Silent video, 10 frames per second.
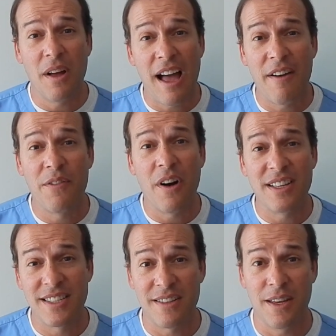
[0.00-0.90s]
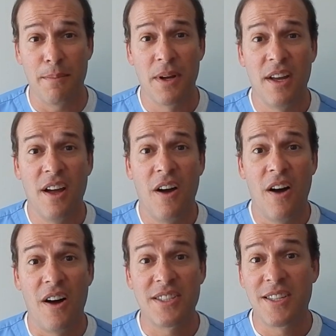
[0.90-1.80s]
have less sleep.
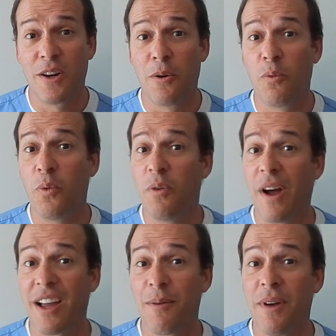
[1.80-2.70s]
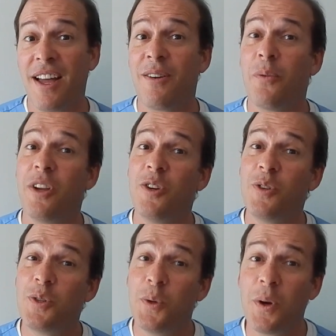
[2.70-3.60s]
Also, we recommend when you
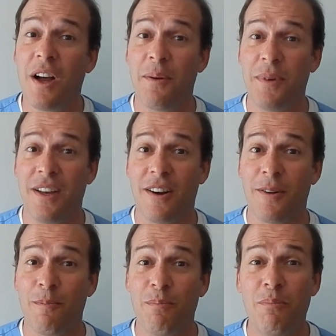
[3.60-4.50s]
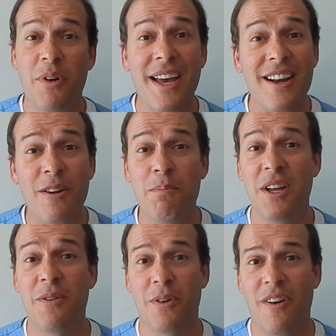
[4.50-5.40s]
do come here, plan on
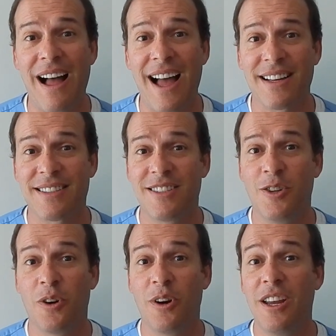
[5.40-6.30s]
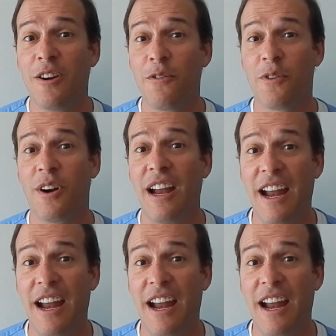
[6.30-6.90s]
being relaxed. You're here for a